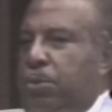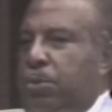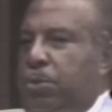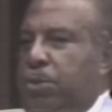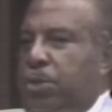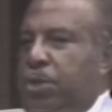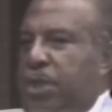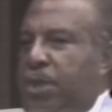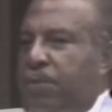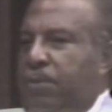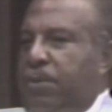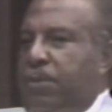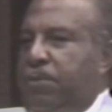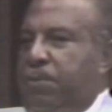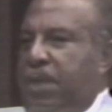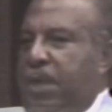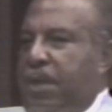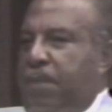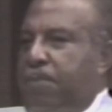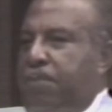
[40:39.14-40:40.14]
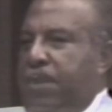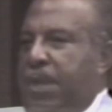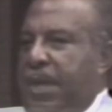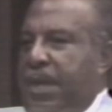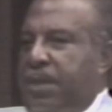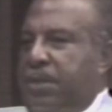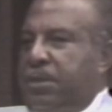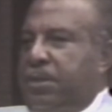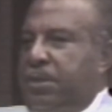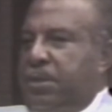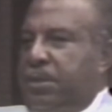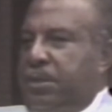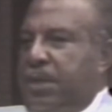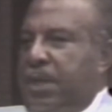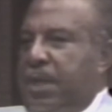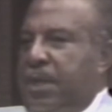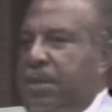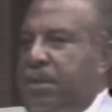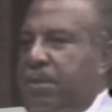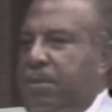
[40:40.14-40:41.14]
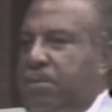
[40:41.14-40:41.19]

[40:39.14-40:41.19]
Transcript: several of their pastors had